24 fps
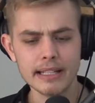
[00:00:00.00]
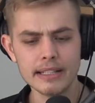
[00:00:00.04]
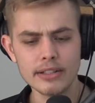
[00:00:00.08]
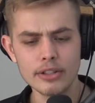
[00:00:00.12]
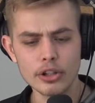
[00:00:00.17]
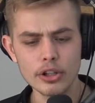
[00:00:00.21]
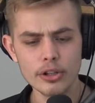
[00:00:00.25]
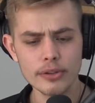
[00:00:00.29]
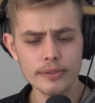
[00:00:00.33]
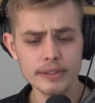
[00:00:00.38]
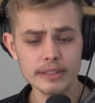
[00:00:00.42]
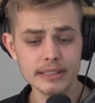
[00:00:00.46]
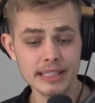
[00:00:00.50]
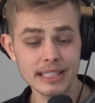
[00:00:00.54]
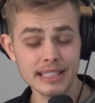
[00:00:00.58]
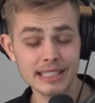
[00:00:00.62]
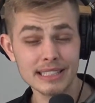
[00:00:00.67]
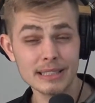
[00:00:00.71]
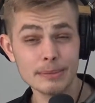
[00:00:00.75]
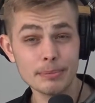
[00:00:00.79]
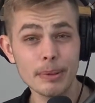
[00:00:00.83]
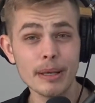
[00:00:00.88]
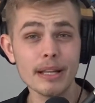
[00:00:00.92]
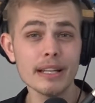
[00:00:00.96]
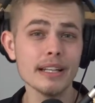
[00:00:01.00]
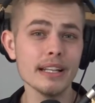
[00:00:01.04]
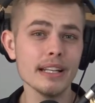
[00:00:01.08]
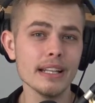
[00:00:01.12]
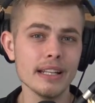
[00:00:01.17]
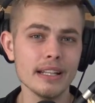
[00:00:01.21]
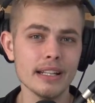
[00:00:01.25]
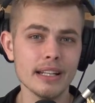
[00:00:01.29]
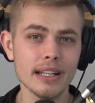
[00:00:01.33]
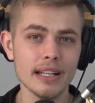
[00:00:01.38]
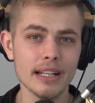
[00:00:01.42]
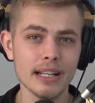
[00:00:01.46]
nervous and I spend
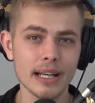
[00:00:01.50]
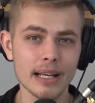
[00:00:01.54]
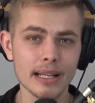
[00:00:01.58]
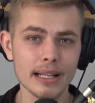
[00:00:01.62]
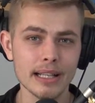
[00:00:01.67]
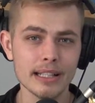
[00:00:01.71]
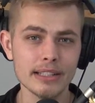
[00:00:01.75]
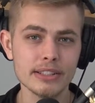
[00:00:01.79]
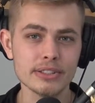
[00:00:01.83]
it and I